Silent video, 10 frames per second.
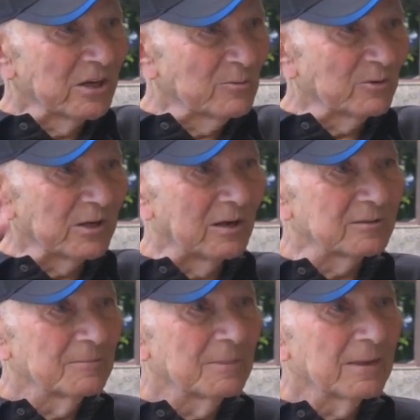you in the name of
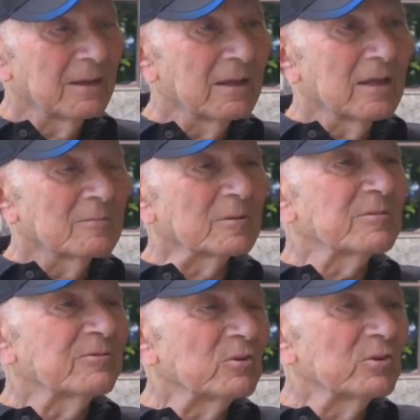God.
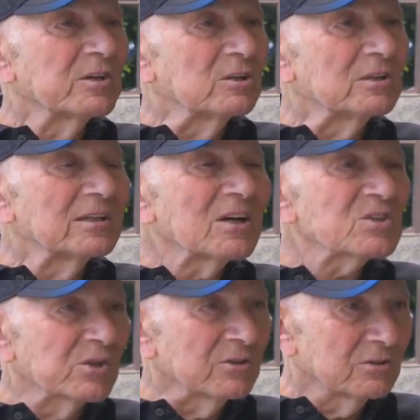But before he
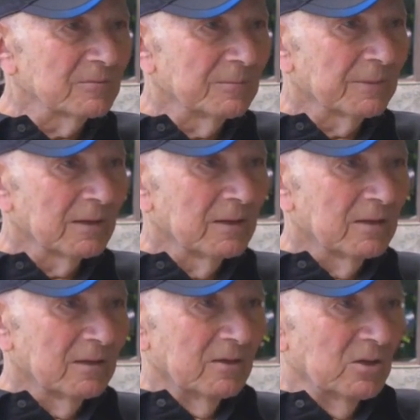does it,
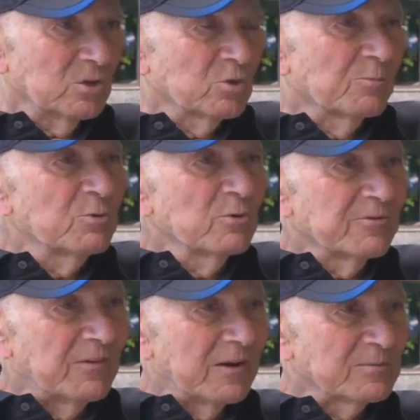he has to
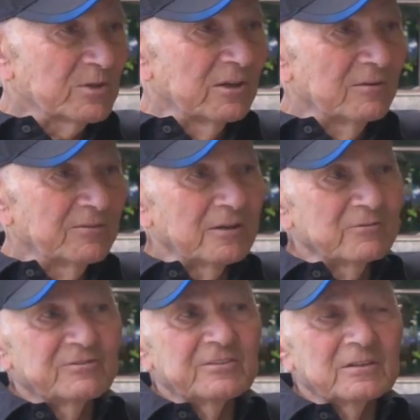purify himself
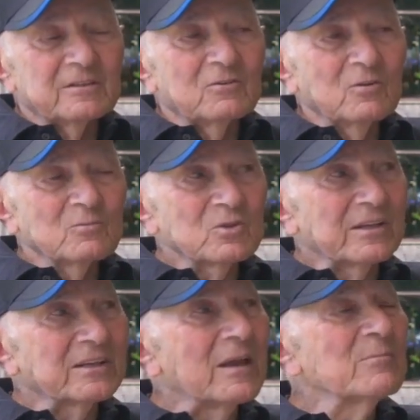and
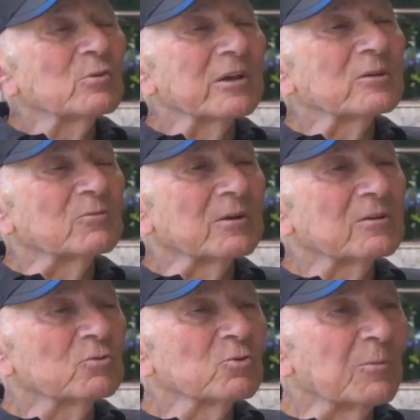almost like emulate
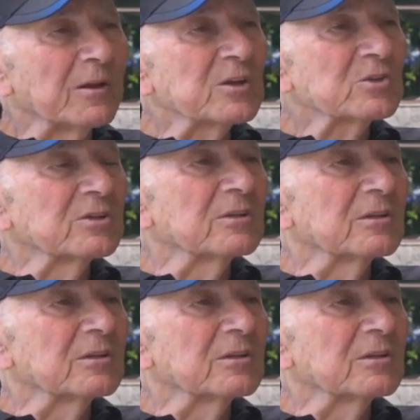what took place